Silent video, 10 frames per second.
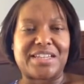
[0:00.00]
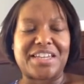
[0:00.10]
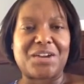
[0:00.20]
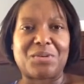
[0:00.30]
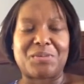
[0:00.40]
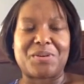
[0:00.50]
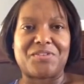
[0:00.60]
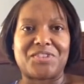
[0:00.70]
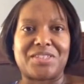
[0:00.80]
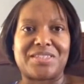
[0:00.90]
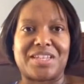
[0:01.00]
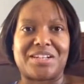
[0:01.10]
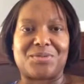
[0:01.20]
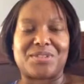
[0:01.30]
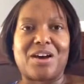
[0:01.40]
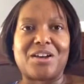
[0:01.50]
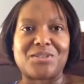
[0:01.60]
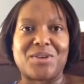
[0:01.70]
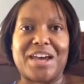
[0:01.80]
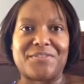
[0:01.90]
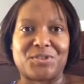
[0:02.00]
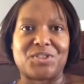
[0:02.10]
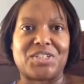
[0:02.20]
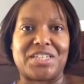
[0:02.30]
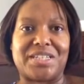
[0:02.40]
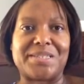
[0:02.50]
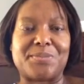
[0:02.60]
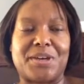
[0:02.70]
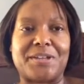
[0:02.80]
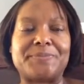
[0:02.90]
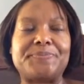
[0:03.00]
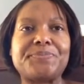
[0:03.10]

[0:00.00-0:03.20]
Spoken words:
I can't remember if she said it was also after she eats, but